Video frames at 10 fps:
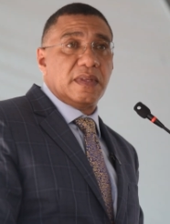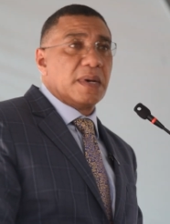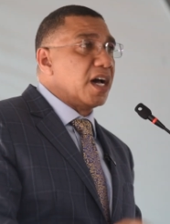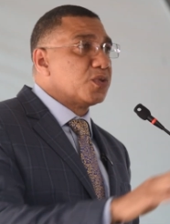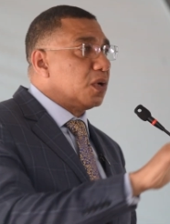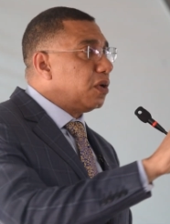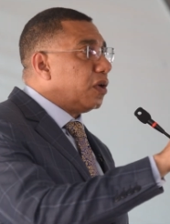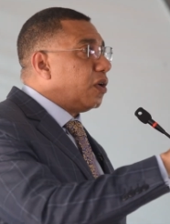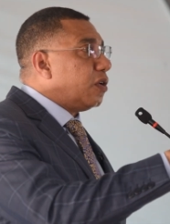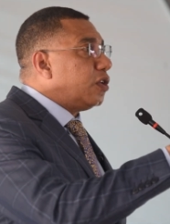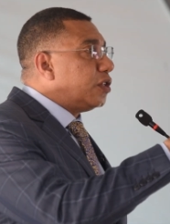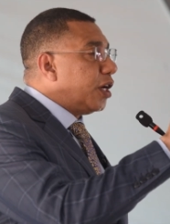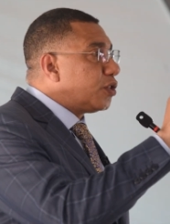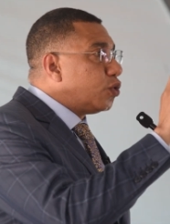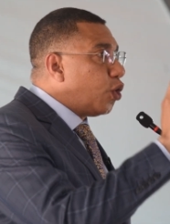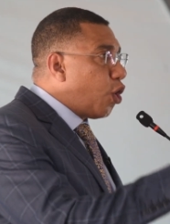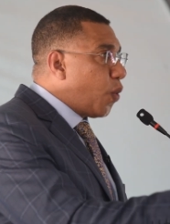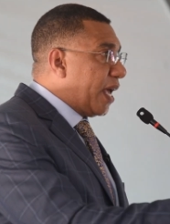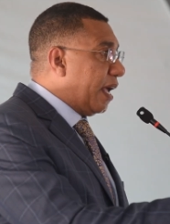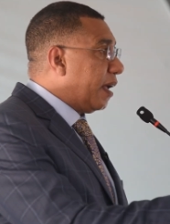Because there is no
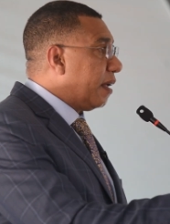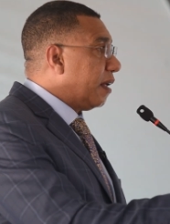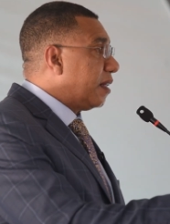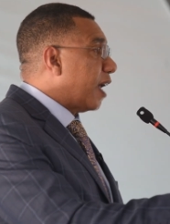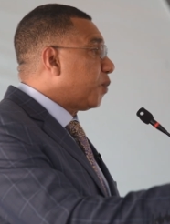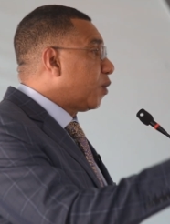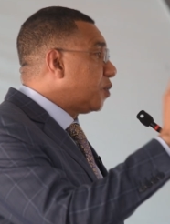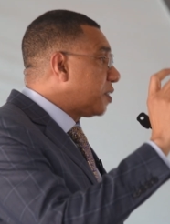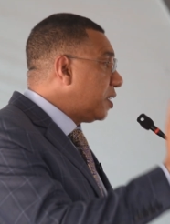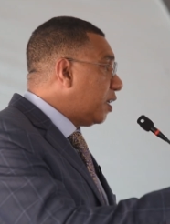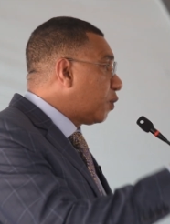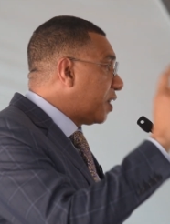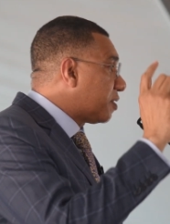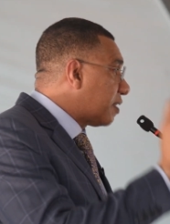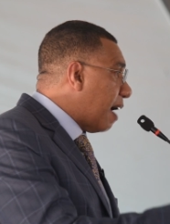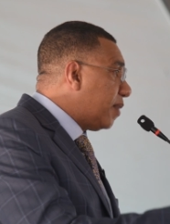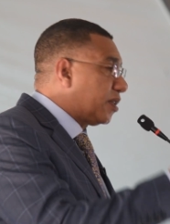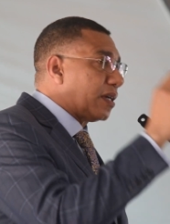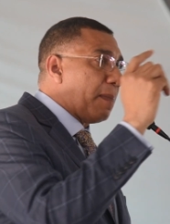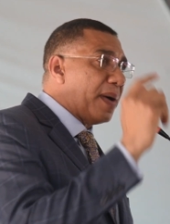way that we could seek to
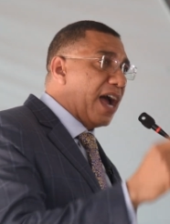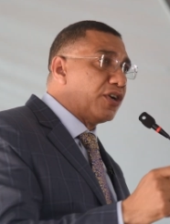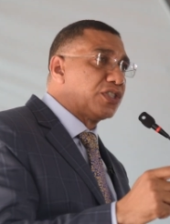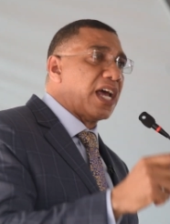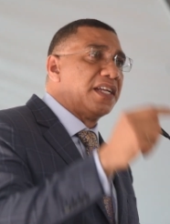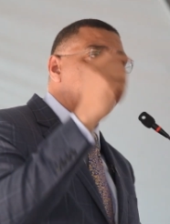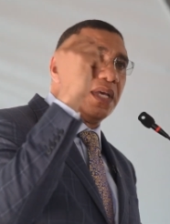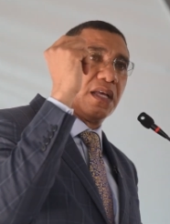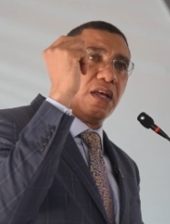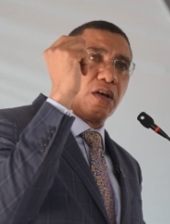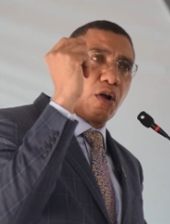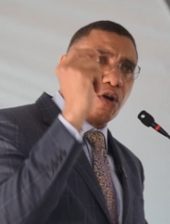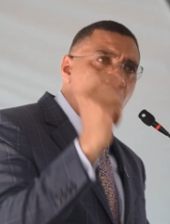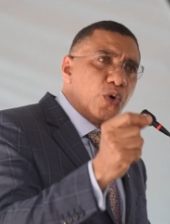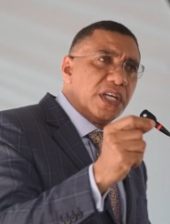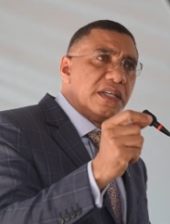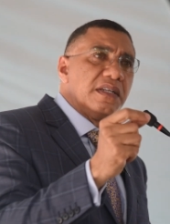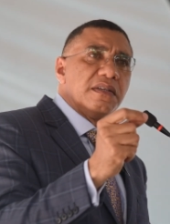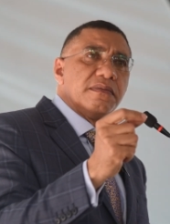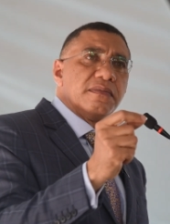establish a parish and it be clouded